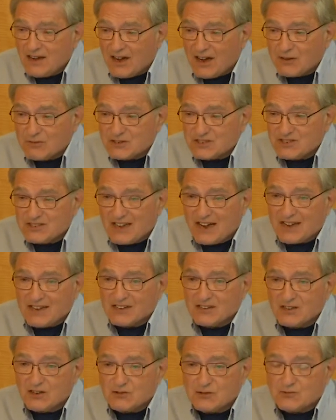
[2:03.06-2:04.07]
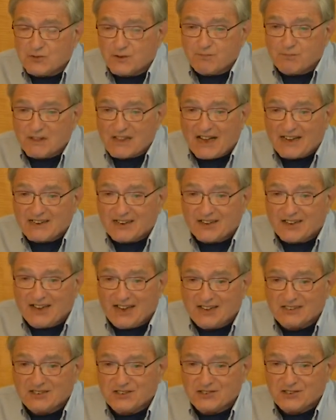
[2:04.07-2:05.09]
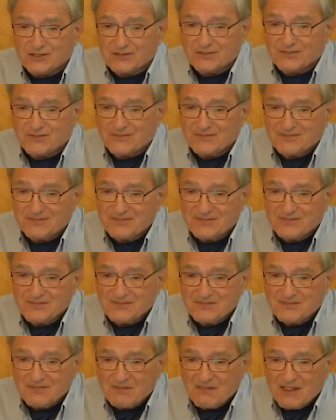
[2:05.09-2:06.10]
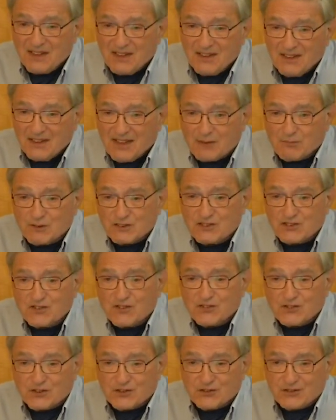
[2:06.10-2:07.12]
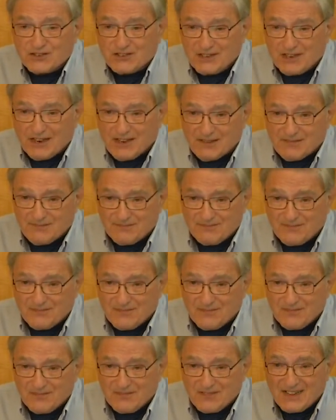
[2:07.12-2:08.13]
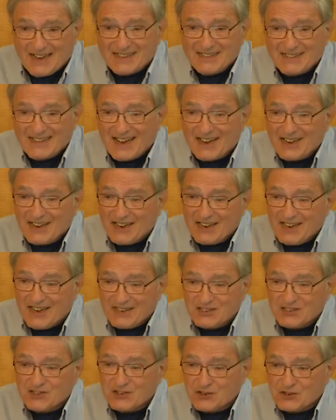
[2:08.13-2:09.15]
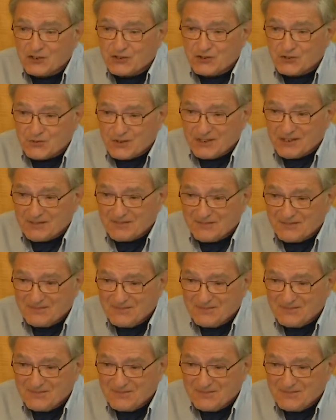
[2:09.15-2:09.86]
I was diagnosed with bladder cancer. That was a Thursday. That night I had surgery.